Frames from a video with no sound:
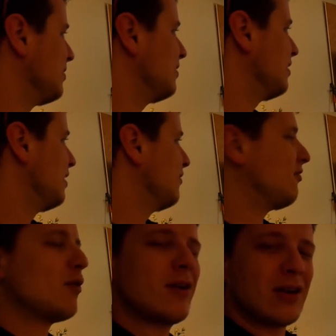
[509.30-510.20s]
but
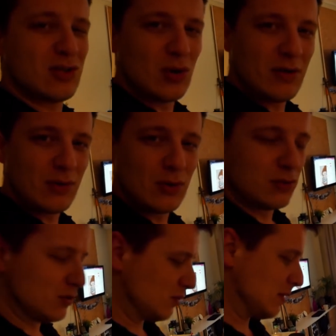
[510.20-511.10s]
for Rizula we're
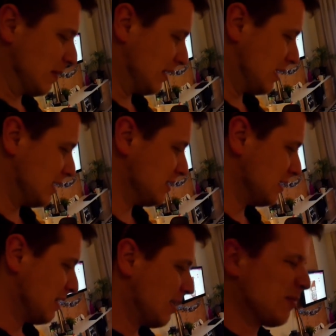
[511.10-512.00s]
going to do something nice.